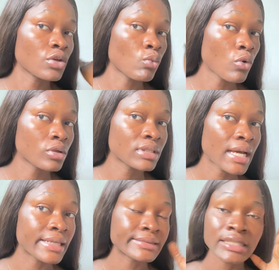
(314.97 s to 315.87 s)
one
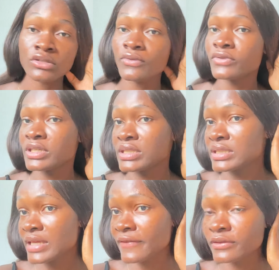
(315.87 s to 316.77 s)
and that of day
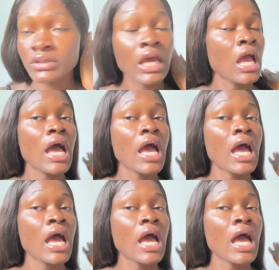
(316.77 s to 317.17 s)
seven.